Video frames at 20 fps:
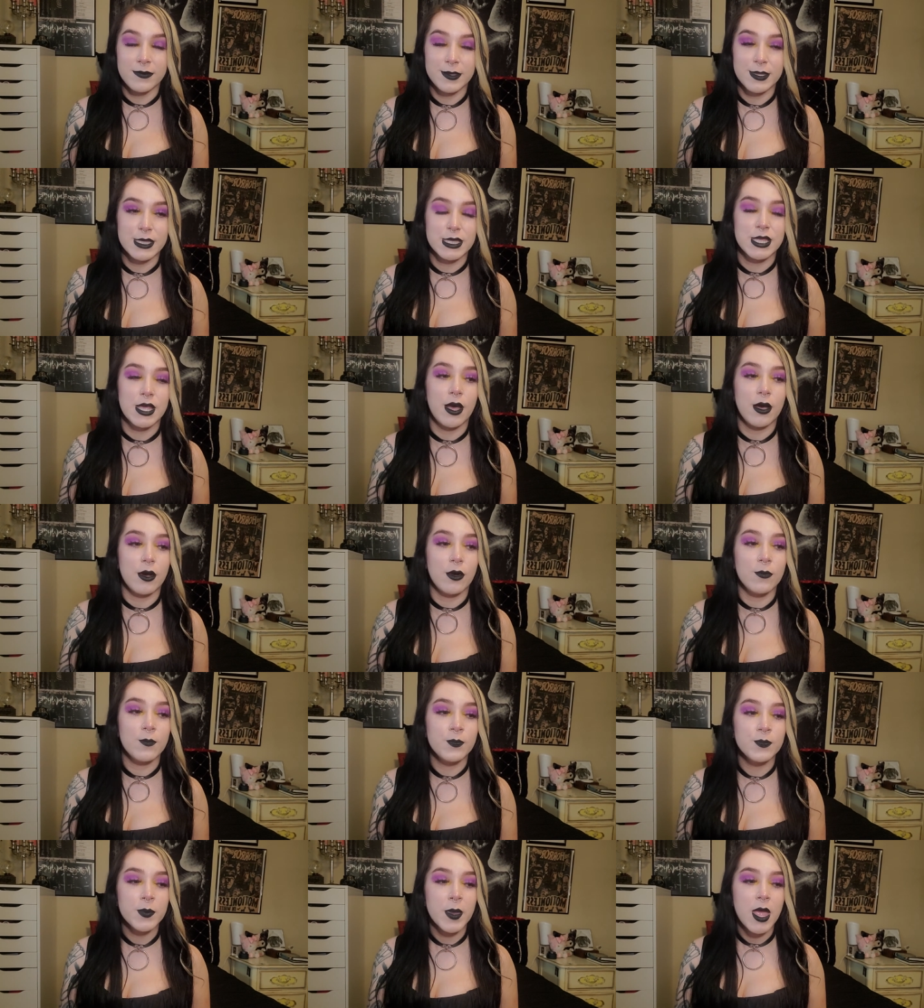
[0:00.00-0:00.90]
So
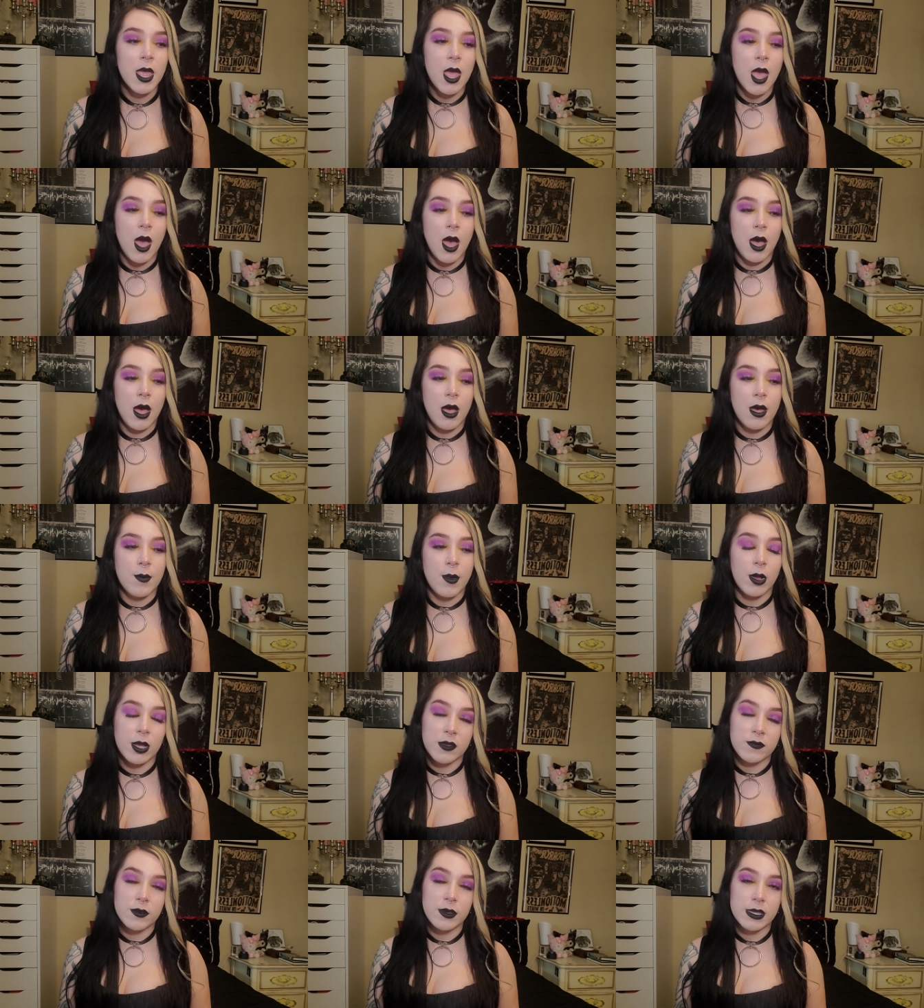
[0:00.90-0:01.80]
um, I'll
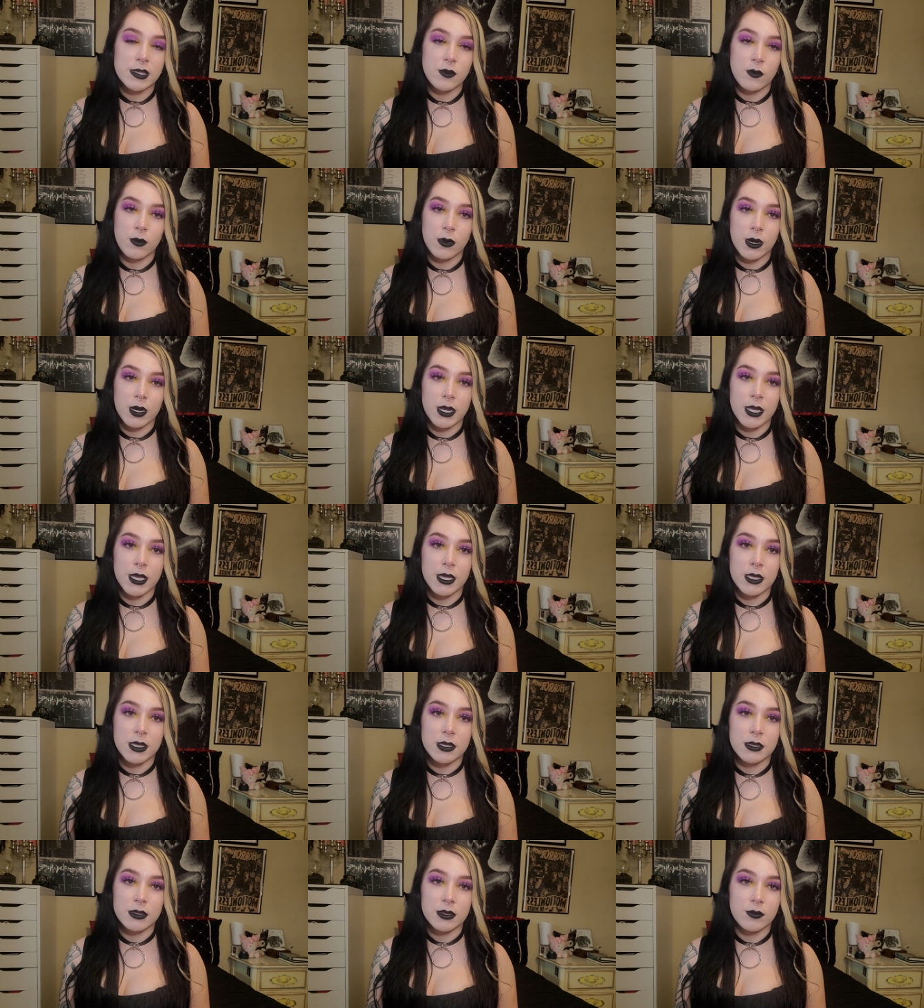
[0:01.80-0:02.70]
give you guys a
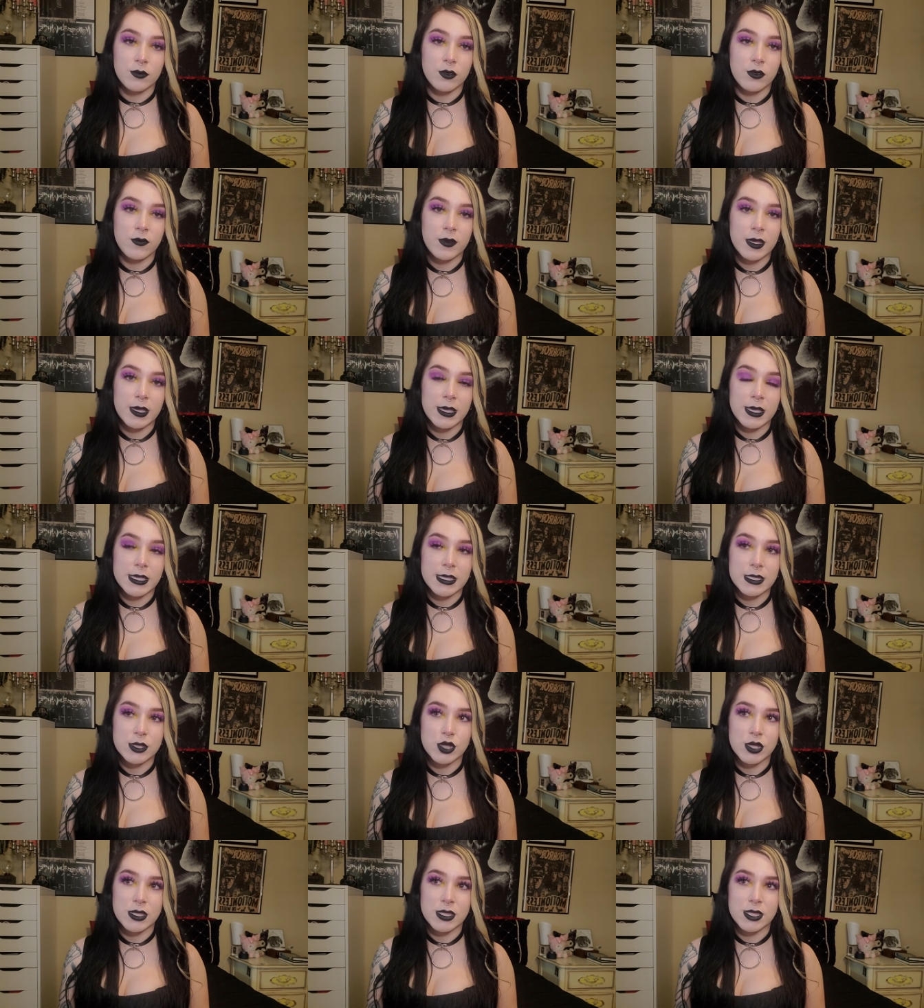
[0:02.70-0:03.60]
warning. The movie is
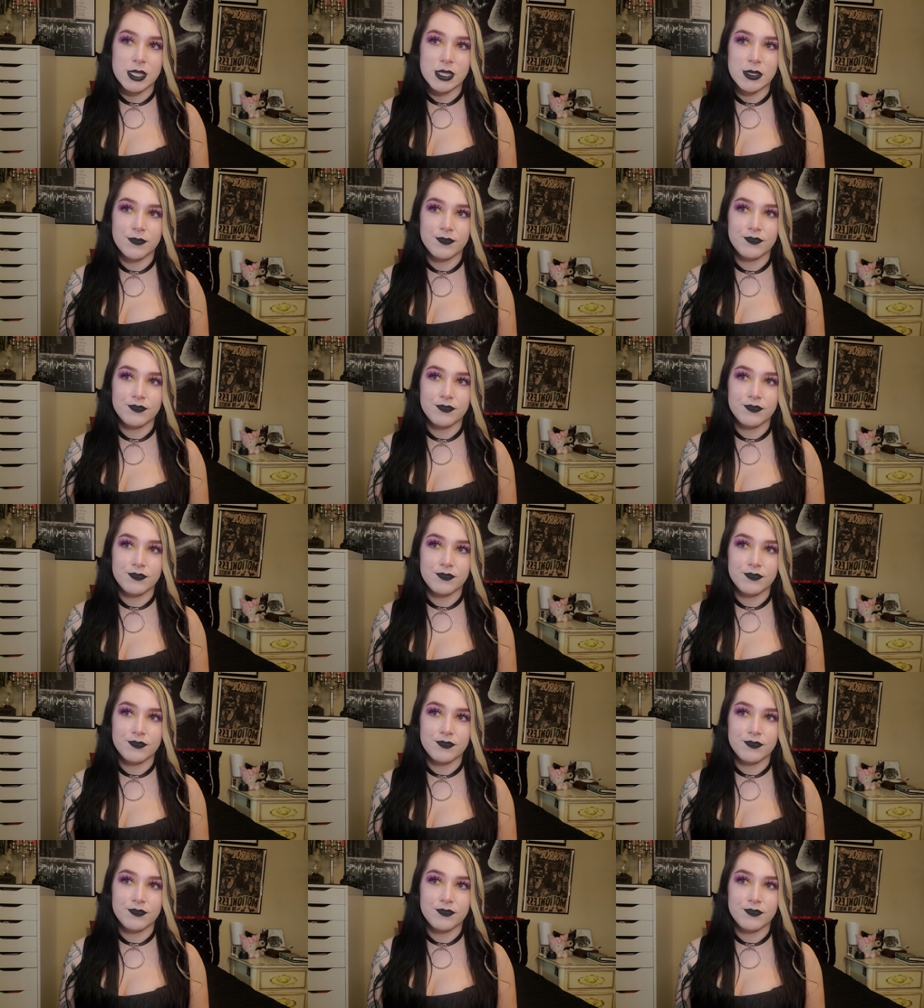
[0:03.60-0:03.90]
just,